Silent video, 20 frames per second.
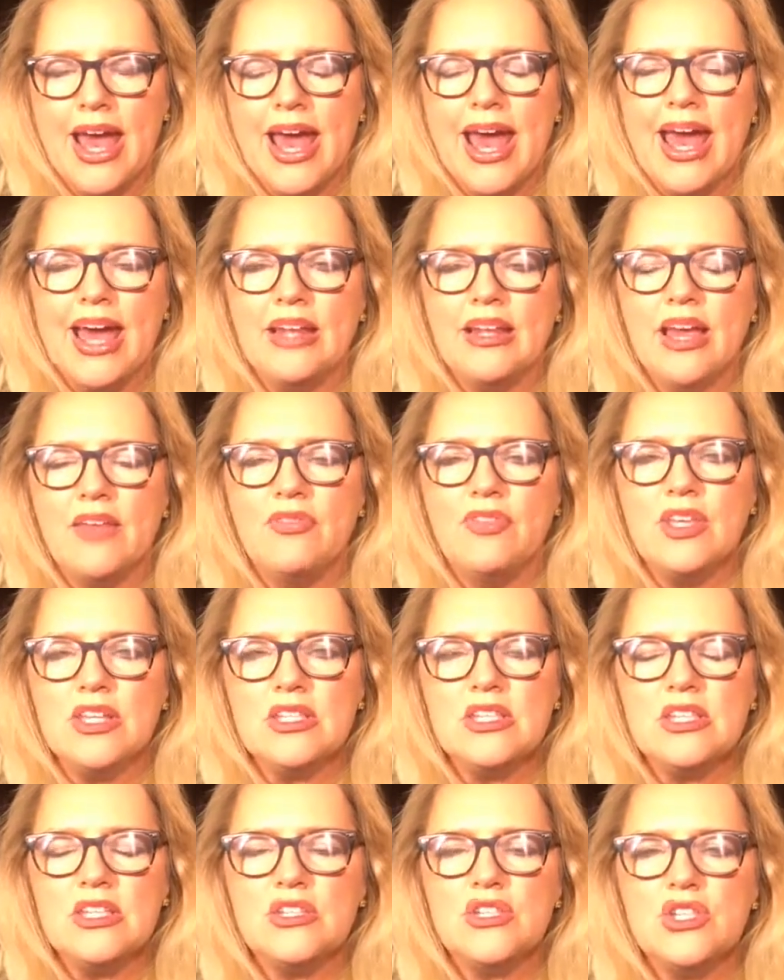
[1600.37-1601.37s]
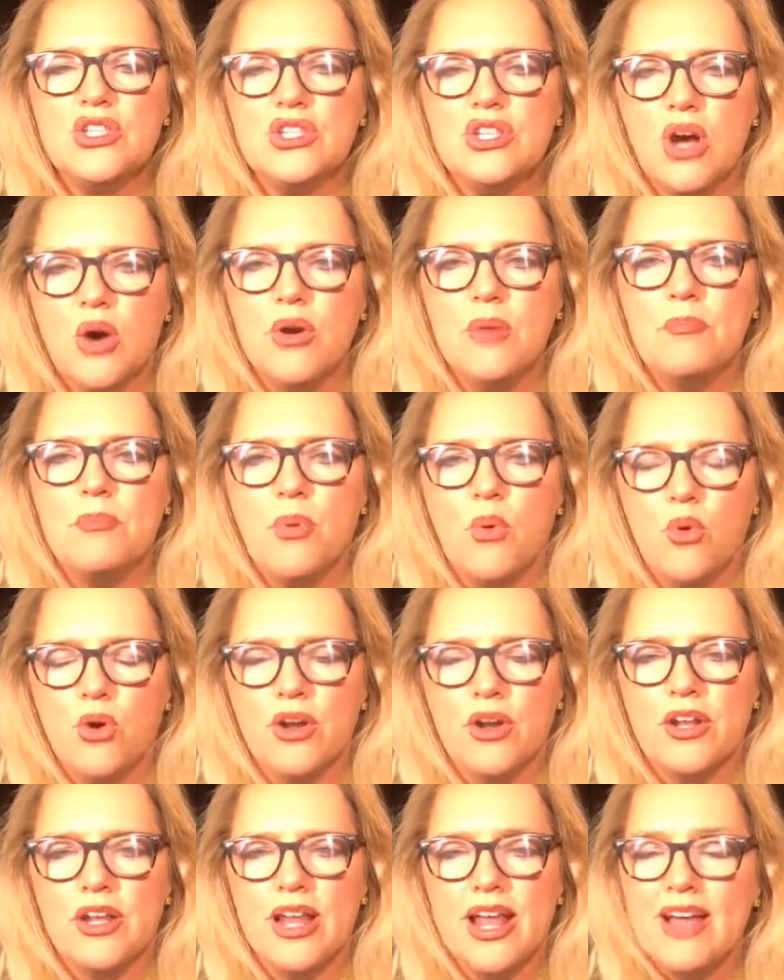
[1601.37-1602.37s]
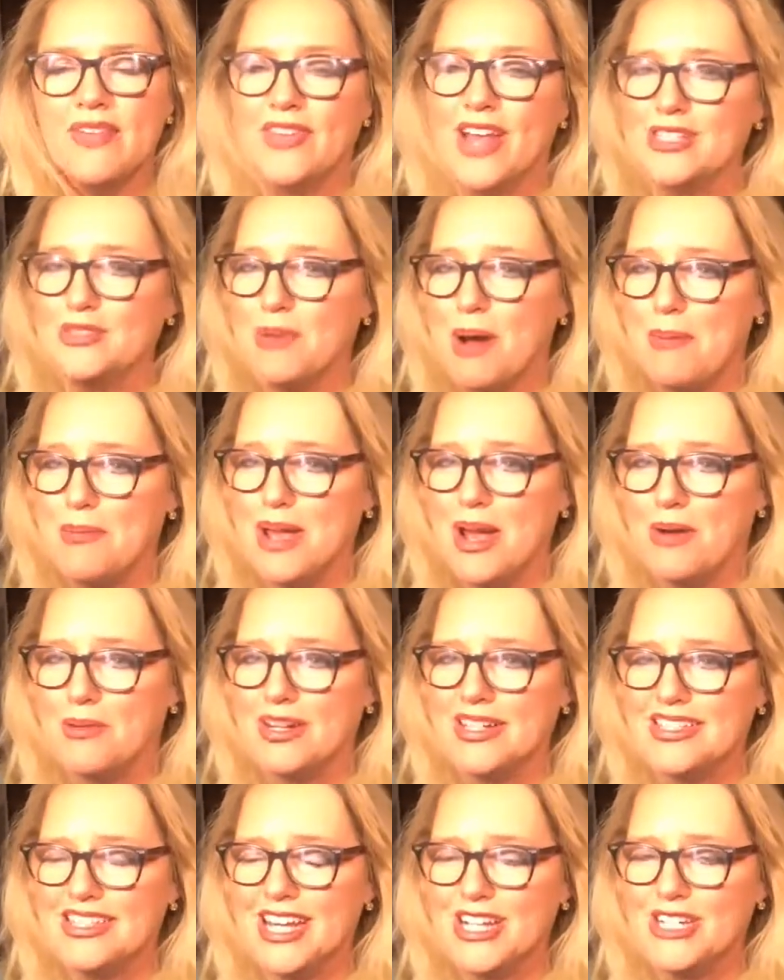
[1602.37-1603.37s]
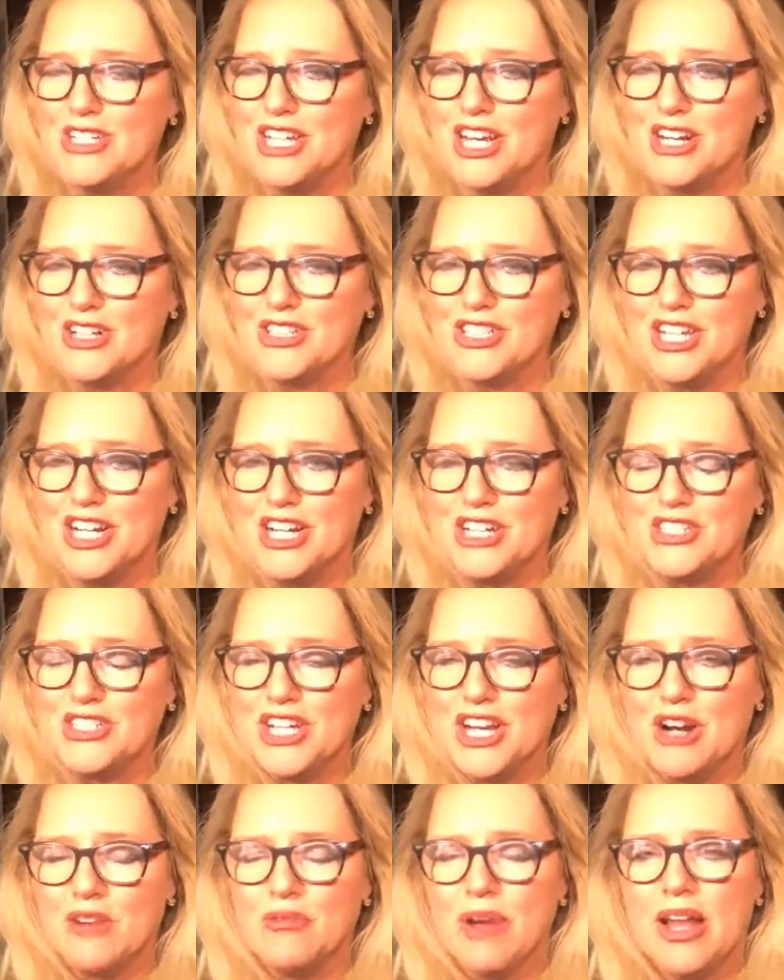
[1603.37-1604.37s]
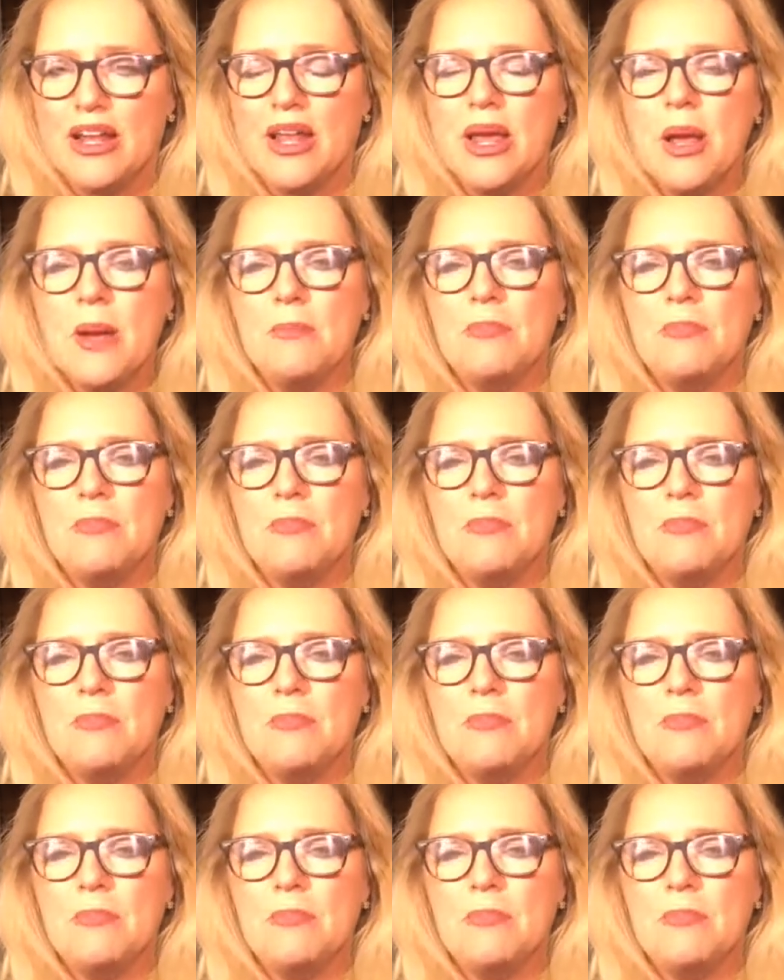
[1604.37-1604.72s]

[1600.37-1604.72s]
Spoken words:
And this is so important. That's why we always say share, share, share, right?